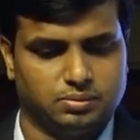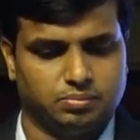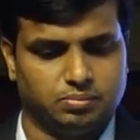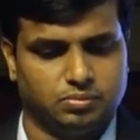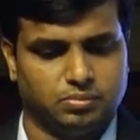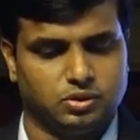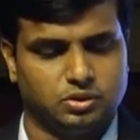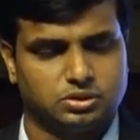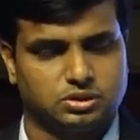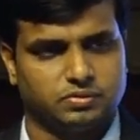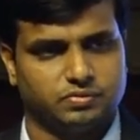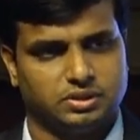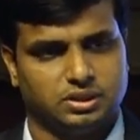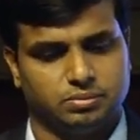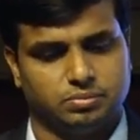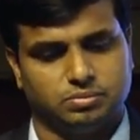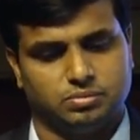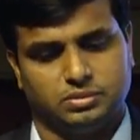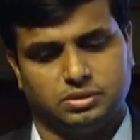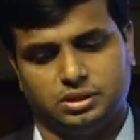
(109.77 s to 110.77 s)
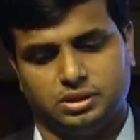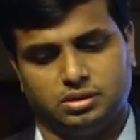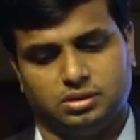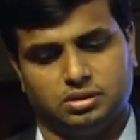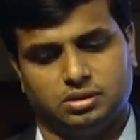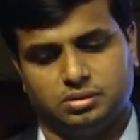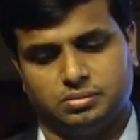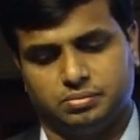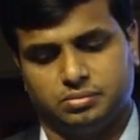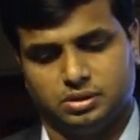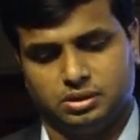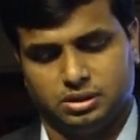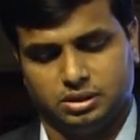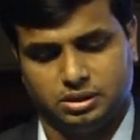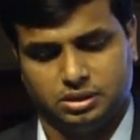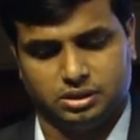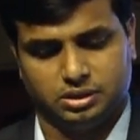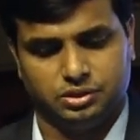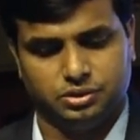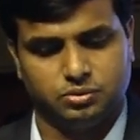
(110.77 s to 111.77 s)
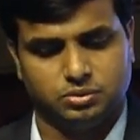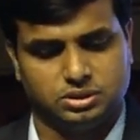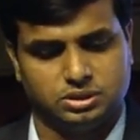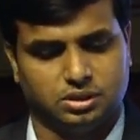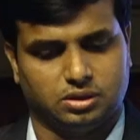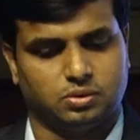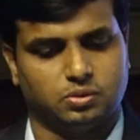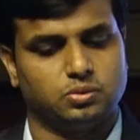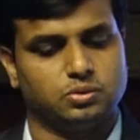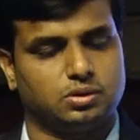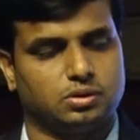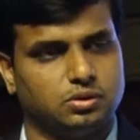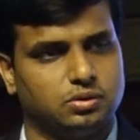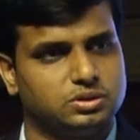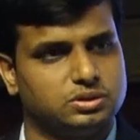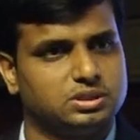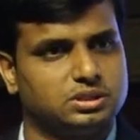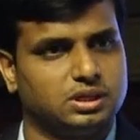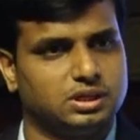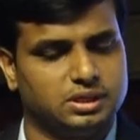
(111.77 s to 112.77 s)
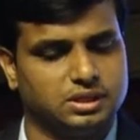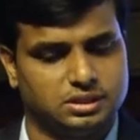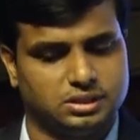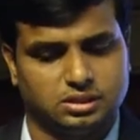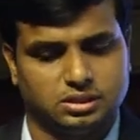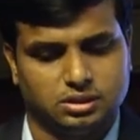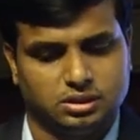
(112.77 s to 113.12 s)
most of them use a closed circuit